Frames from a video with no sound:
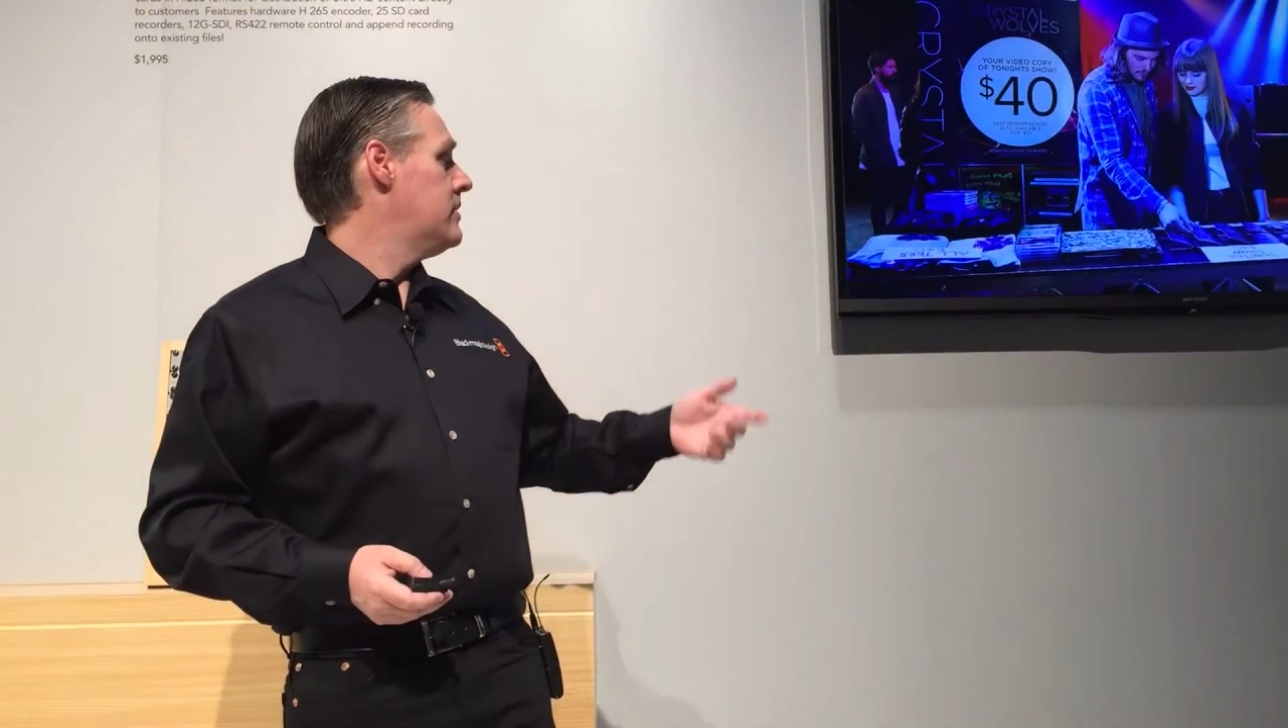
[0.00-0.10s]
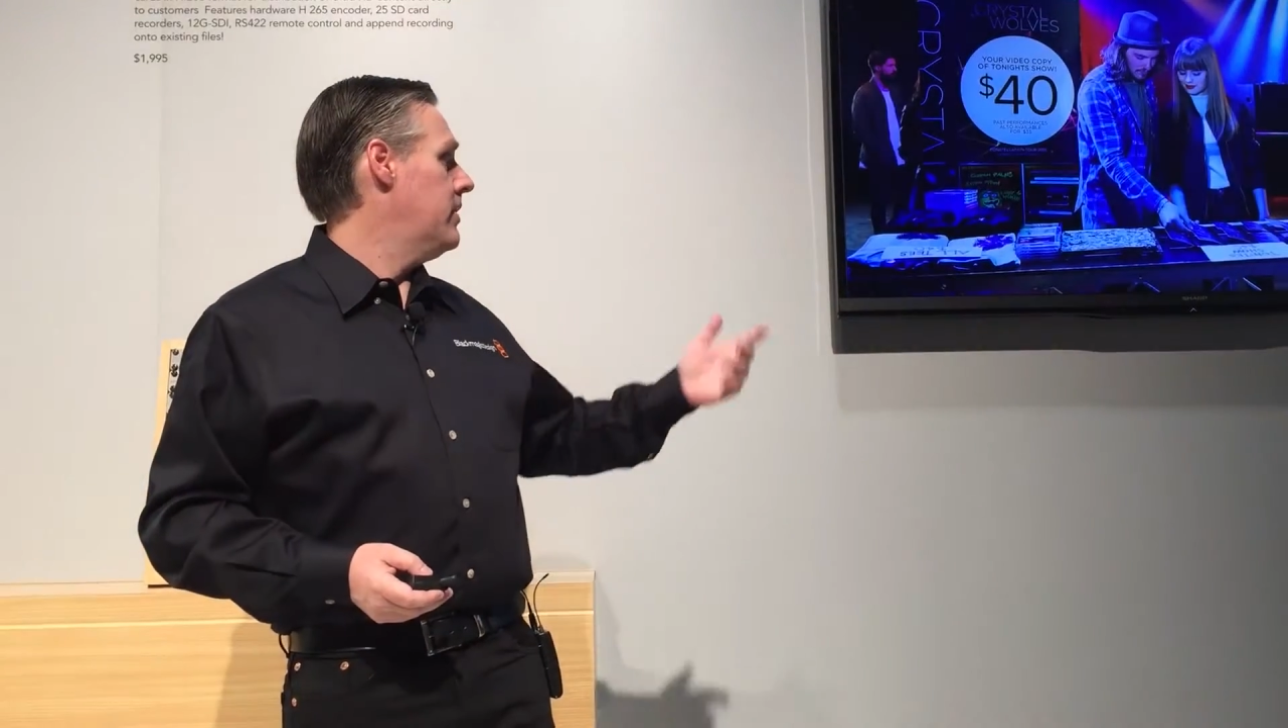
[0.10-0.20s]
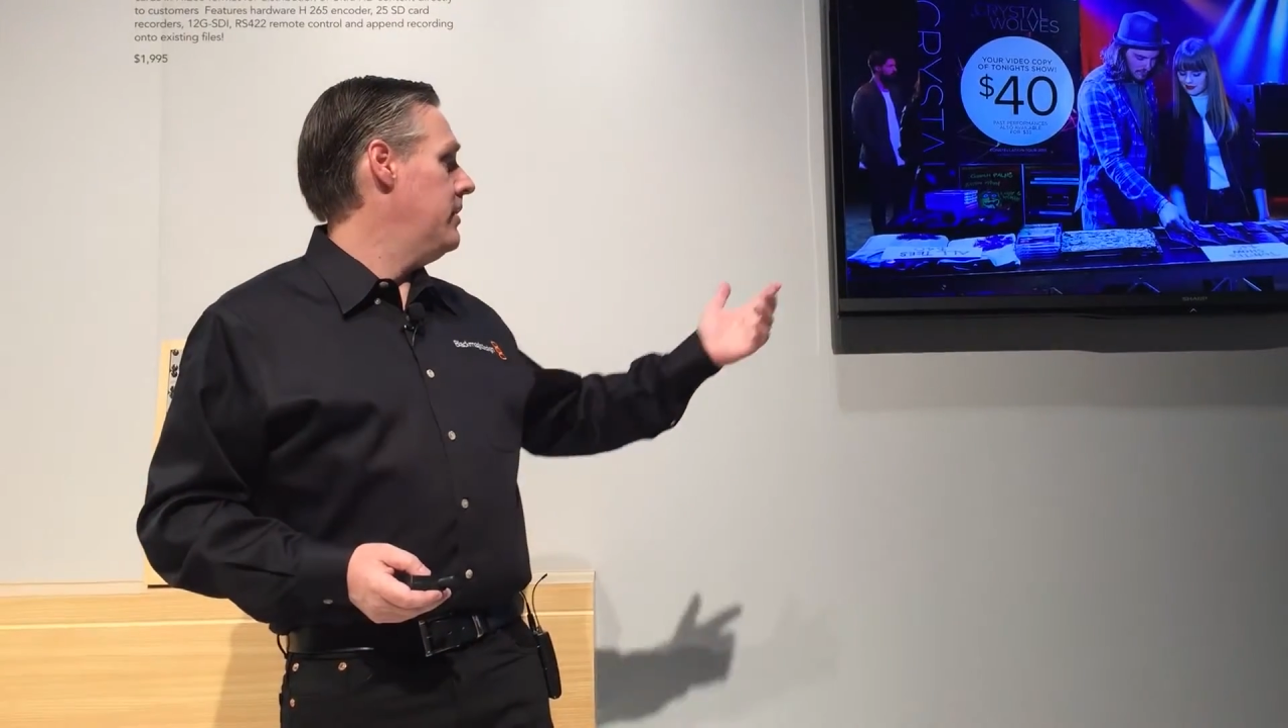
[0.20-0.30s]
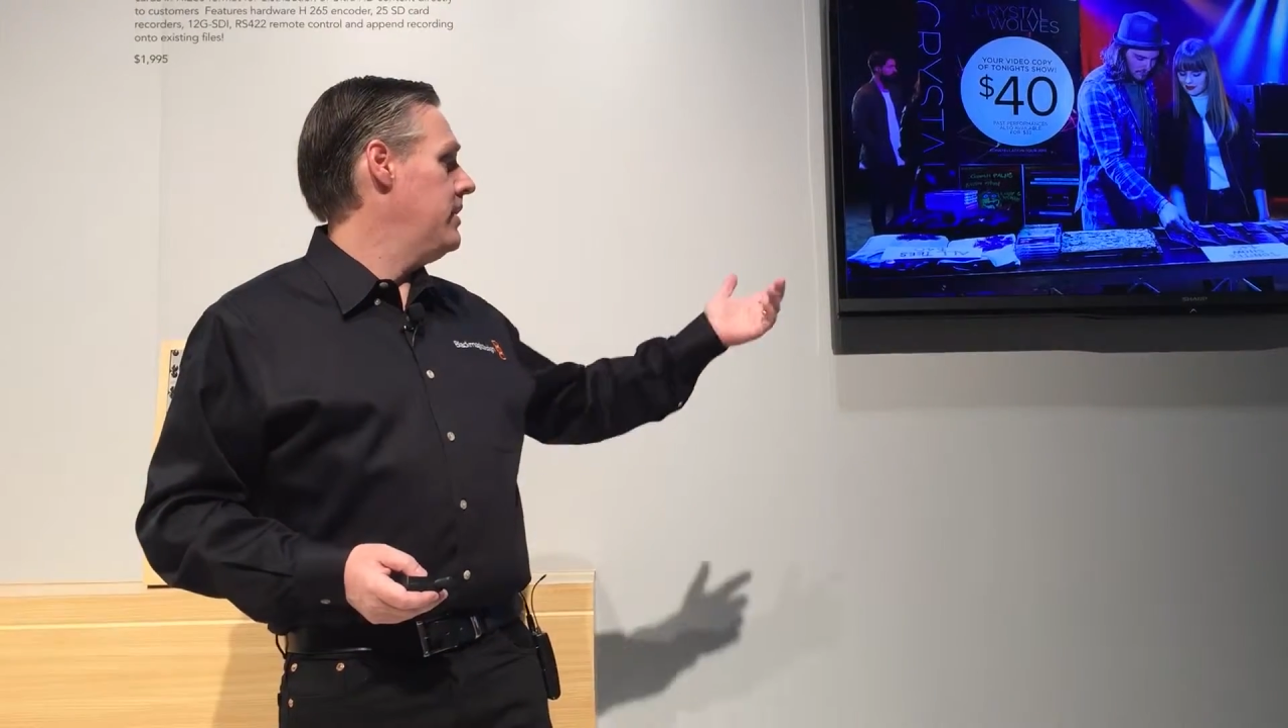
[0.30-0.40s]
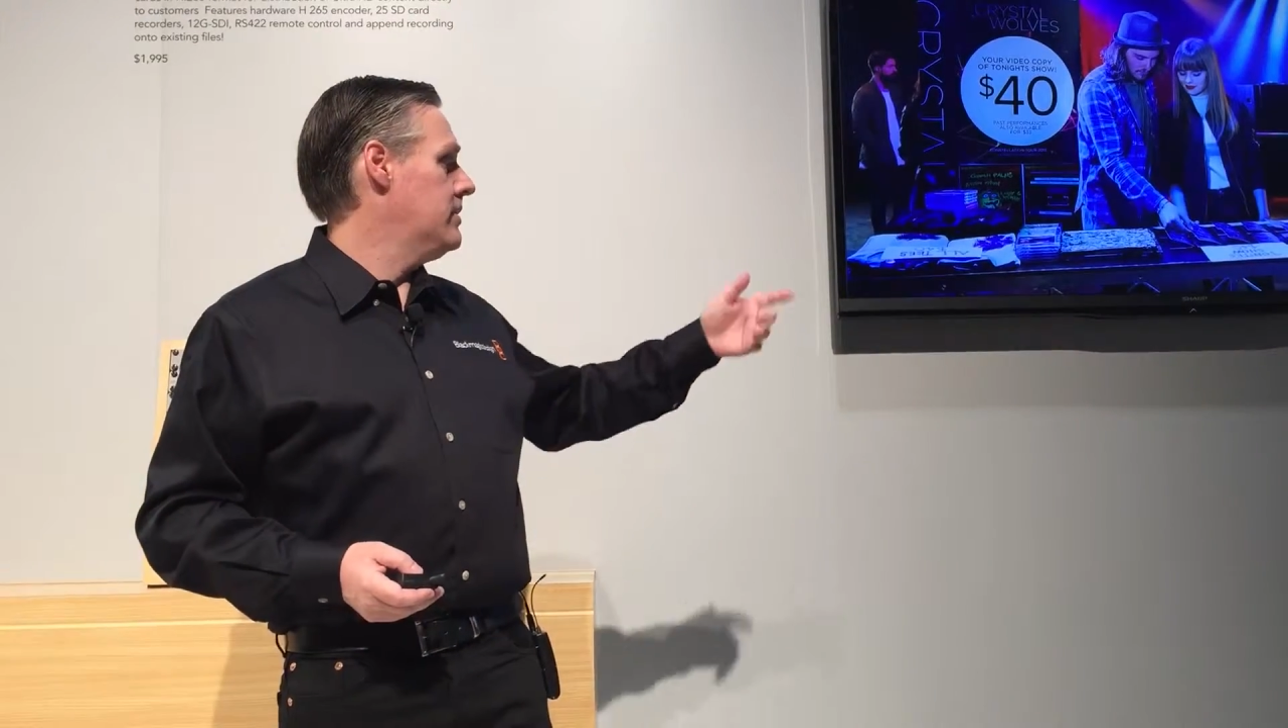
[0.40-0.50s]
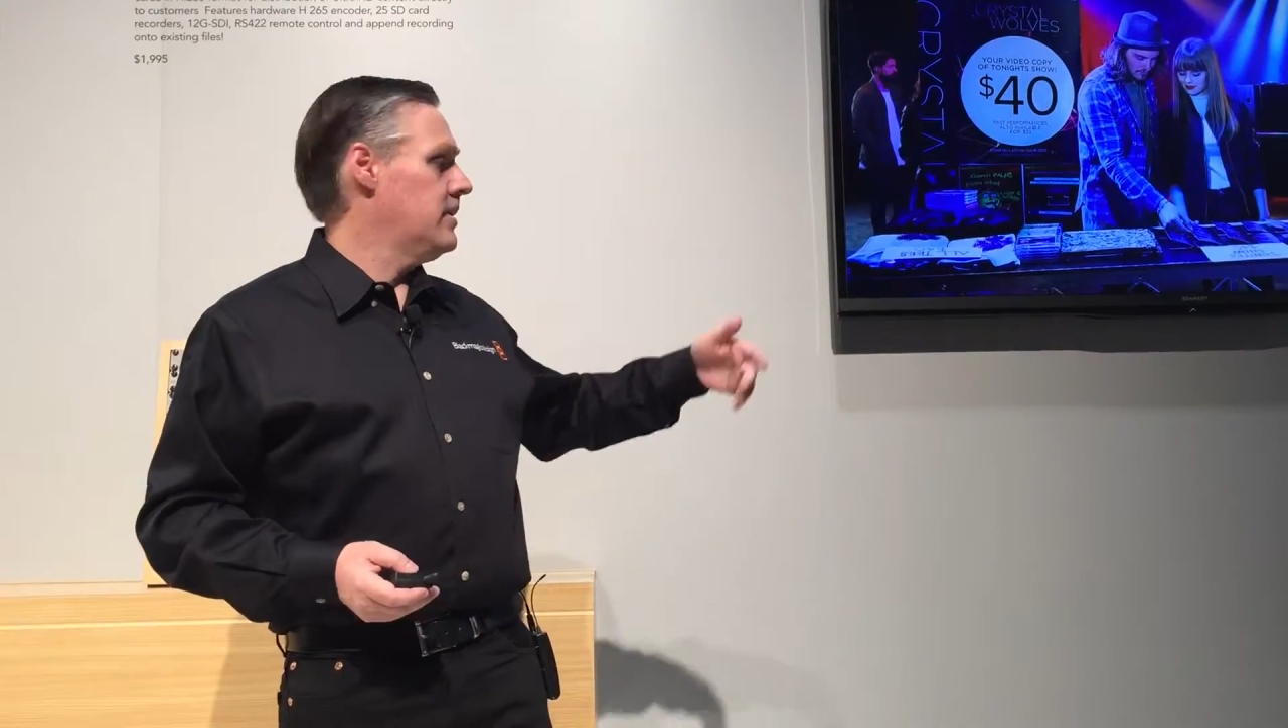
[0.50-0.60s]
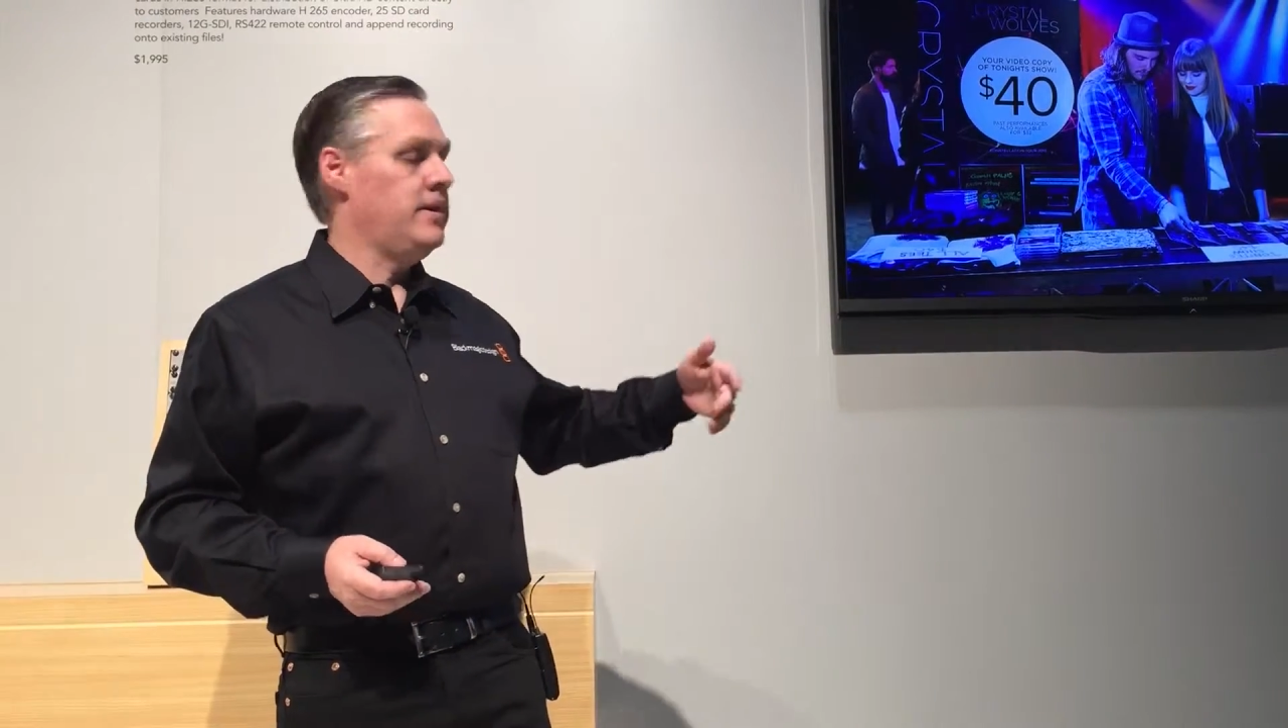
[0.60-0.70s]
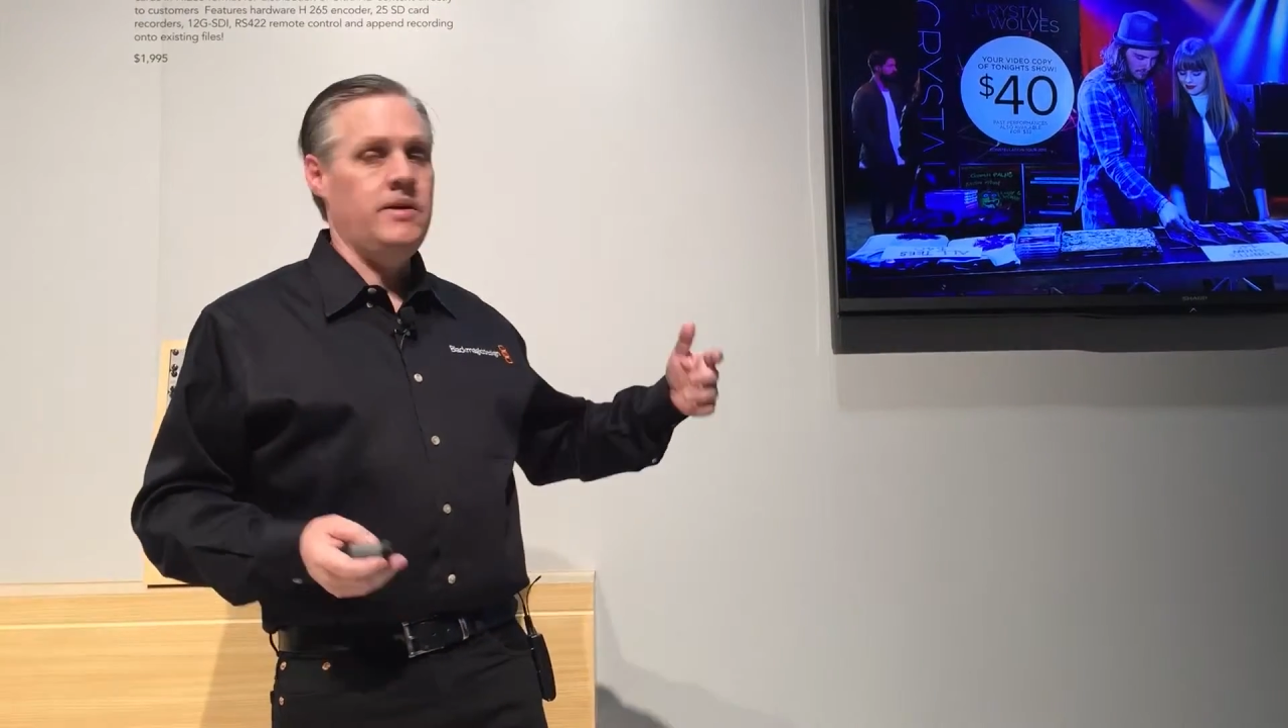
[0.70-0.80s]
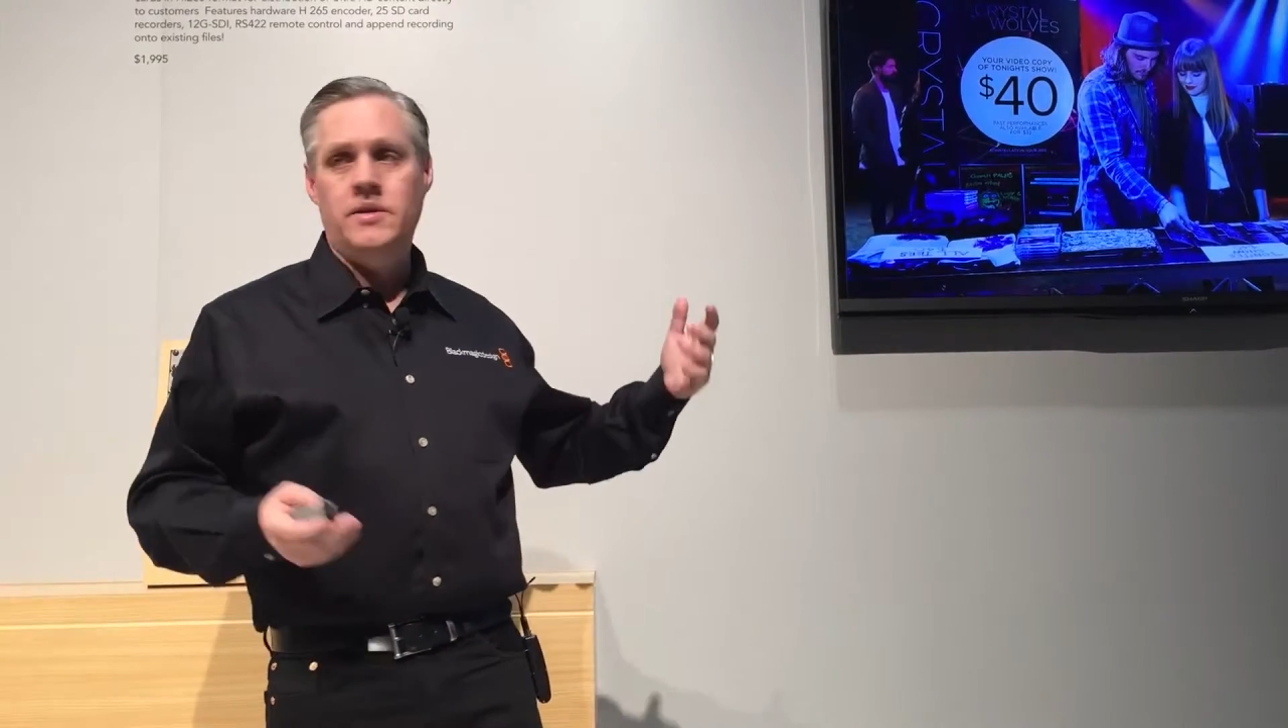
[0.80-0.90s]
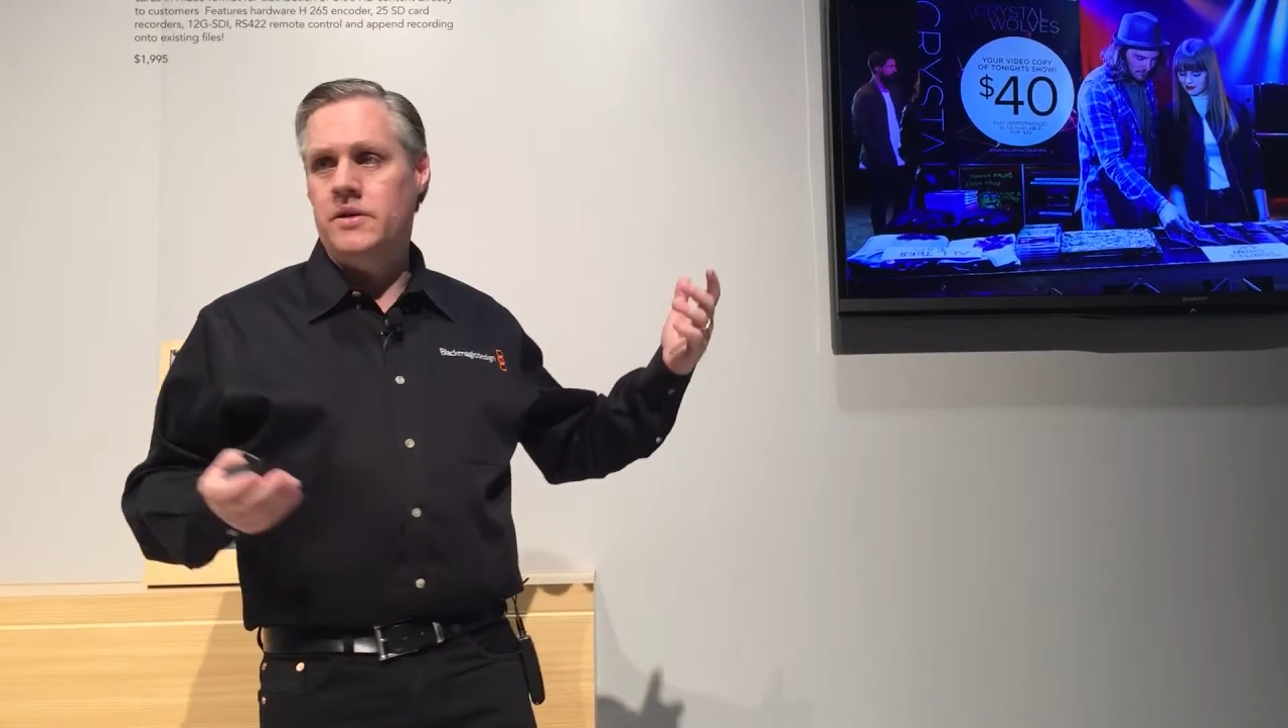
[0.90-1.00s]
So you can
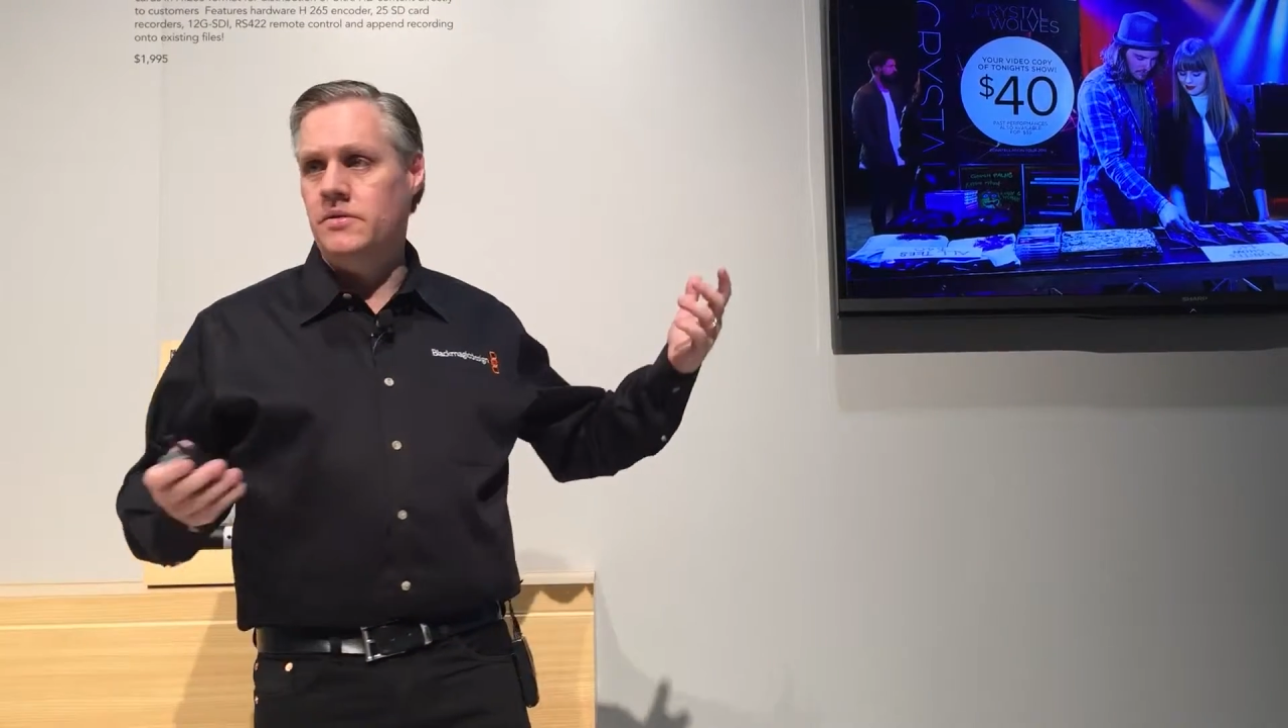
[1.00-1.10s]
see,